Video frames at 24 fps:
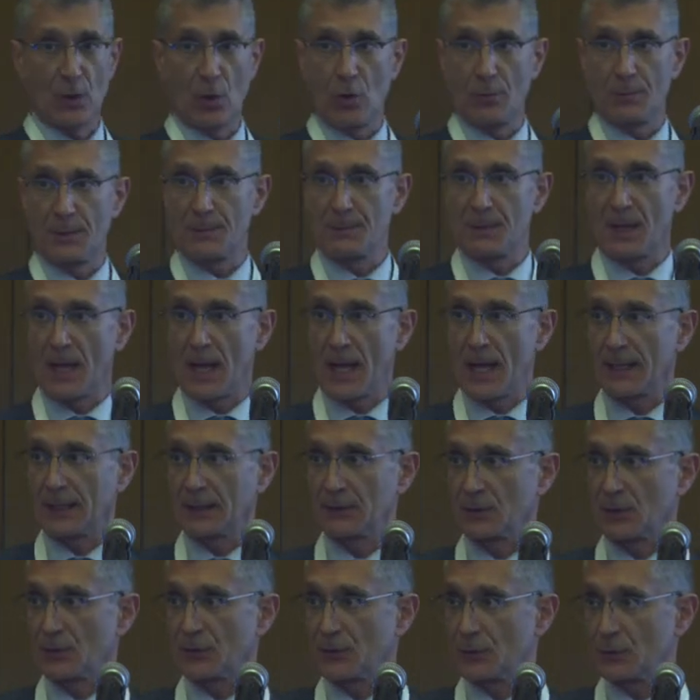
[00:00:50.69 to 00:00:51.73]
HOMI-YAG
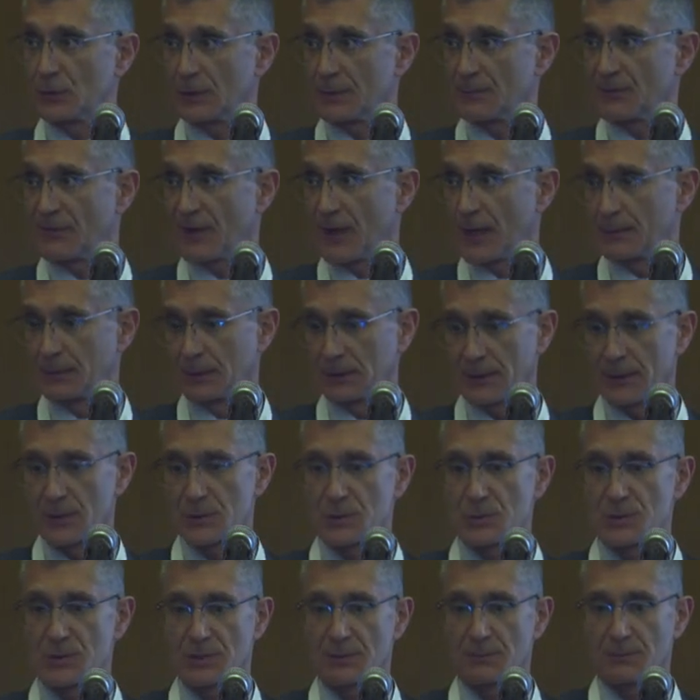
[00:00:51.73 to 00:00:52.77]
and the thulium fiber
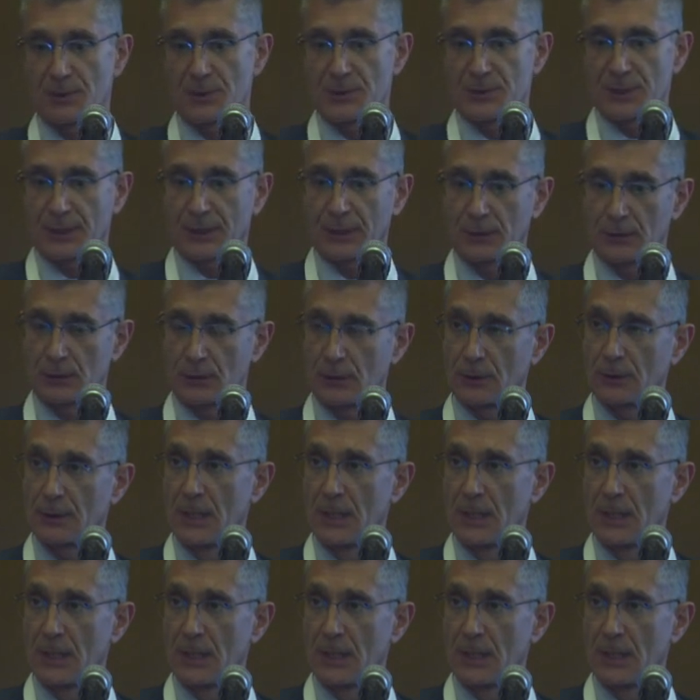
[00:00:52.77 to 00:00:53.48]
lasers in particular.